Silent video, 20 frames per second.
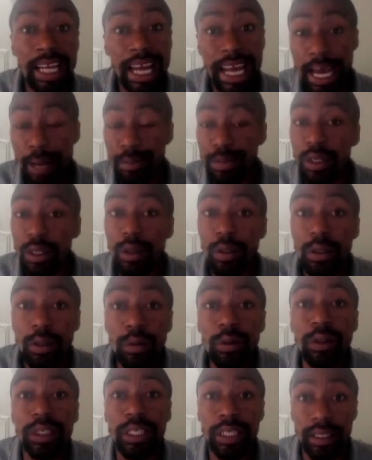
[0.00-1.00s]

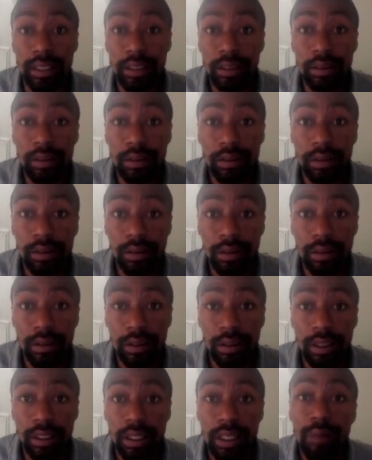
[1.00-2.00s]
Absolutely.
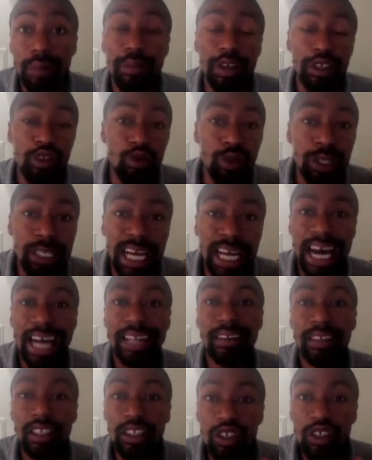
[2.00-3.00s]
But you
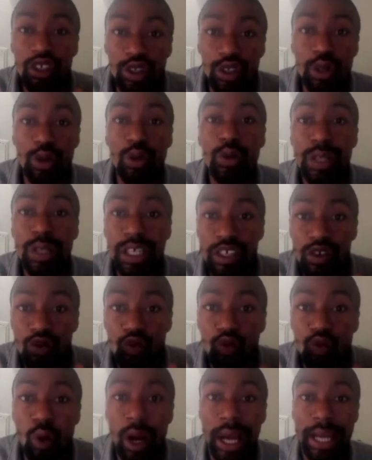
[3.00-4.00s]
got to do this
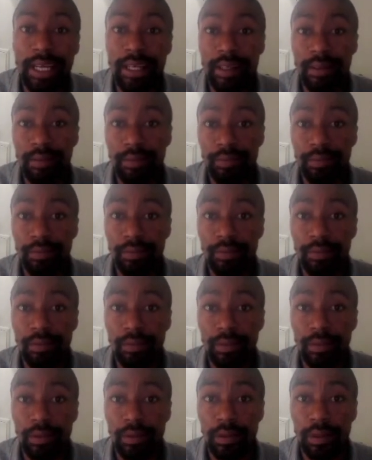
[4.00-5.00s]
right.
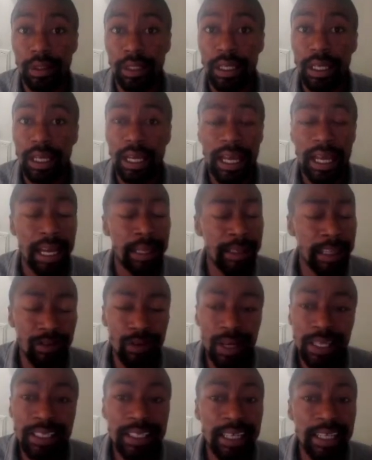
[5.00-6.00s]
And that's why I
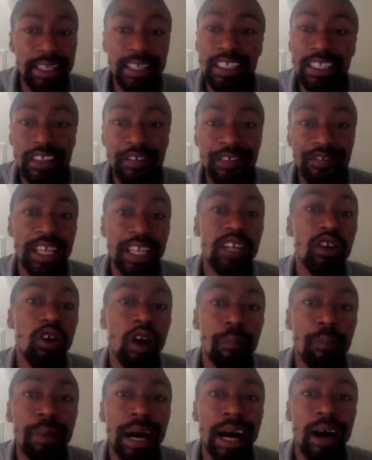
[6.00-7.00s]
said this is a video
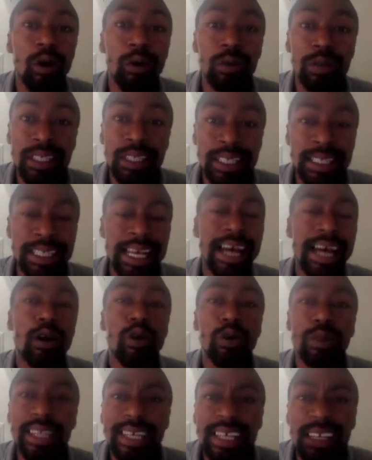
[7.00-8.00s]
about
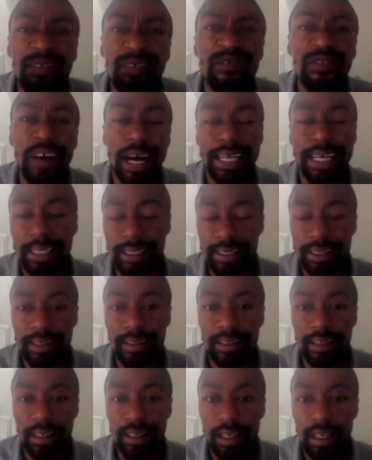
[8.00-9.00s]
sound advice.
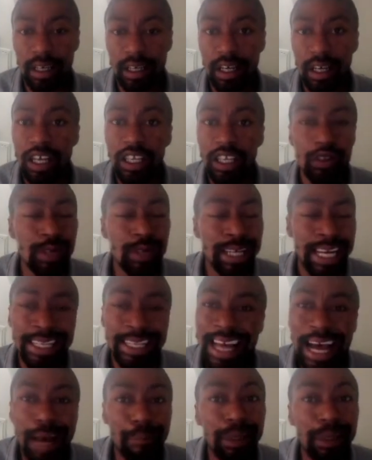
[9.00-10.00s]
You
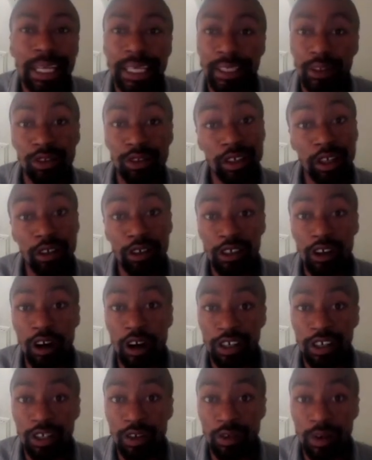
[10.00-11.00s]
cannot be like those other talk
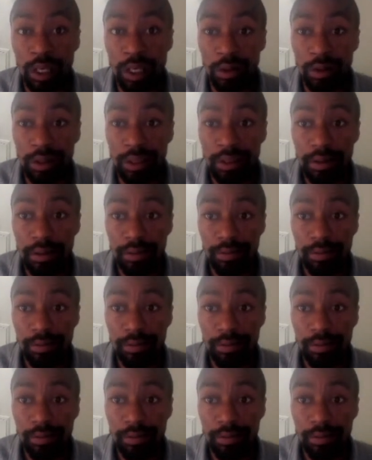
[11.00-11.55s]
show hosts.